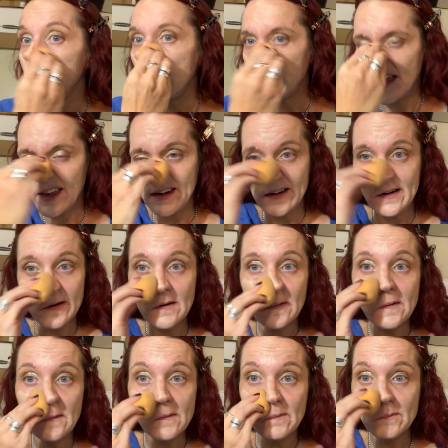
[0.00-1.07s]
And
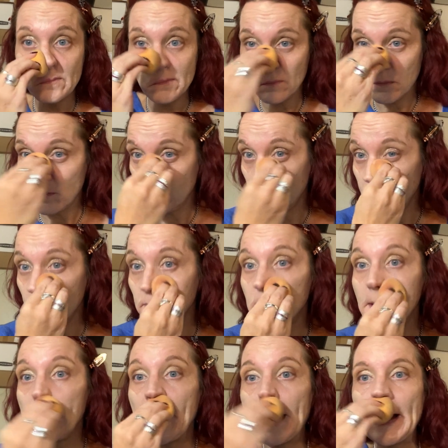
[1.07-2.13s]

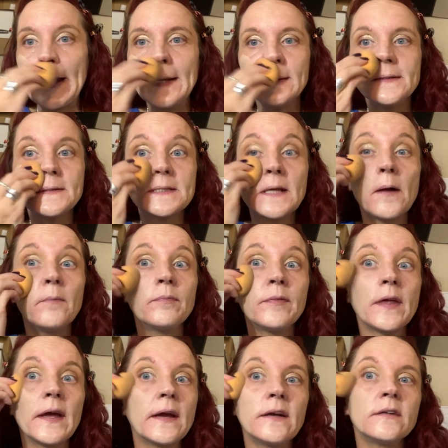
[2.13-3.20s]
being in
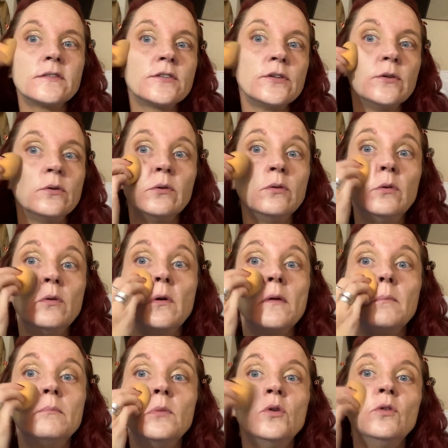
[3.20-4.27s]
something to
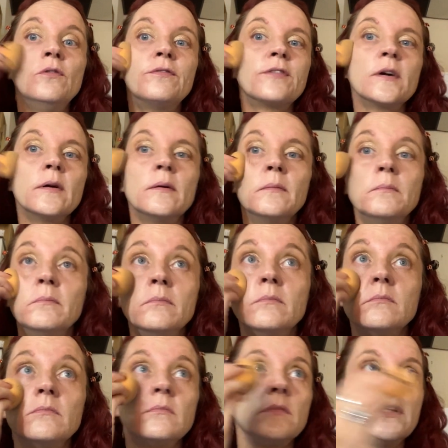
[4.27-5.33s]
move from,
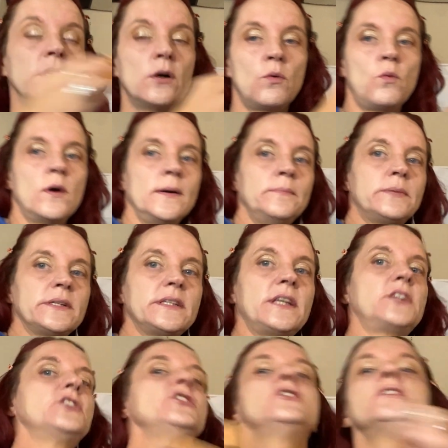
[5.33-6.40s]
one
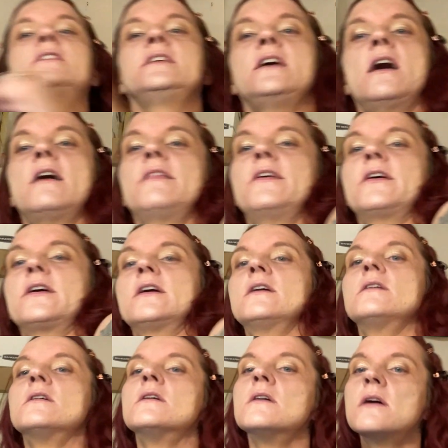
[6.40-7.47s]
position to the other
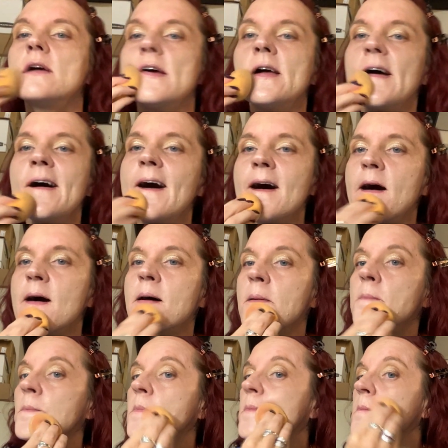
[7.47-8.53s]

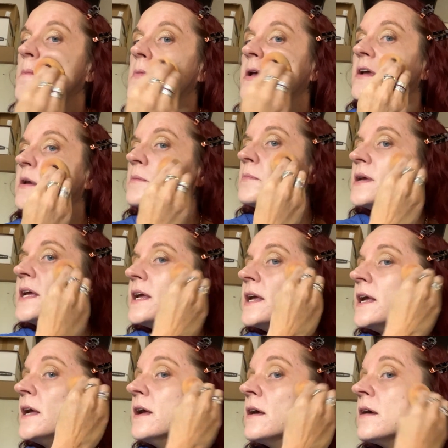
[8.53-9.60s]
can
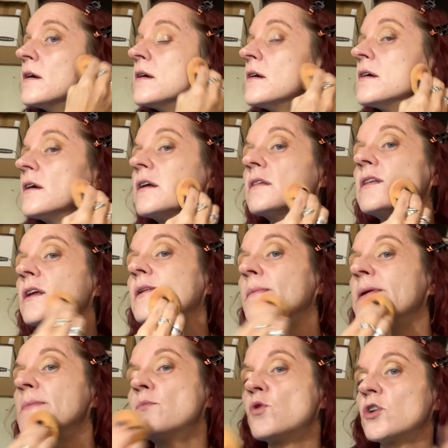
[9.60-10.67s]
be a little
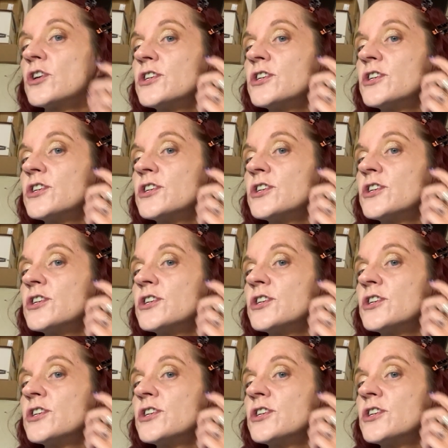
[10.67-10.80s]
bit more